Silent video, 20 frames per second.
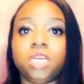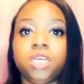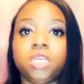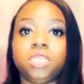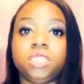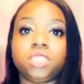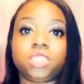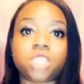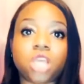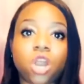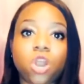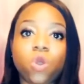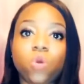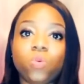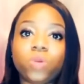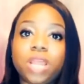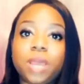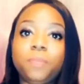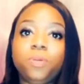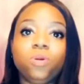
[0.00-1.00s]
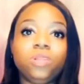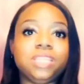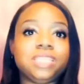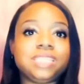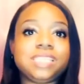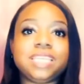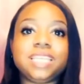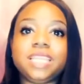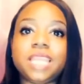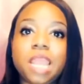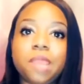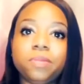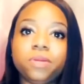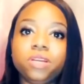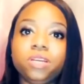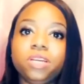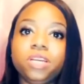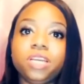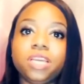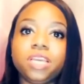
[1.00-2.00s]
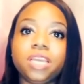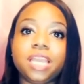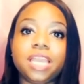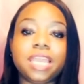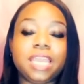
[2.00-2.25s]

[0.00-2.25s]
So when I pull into the neighborhood,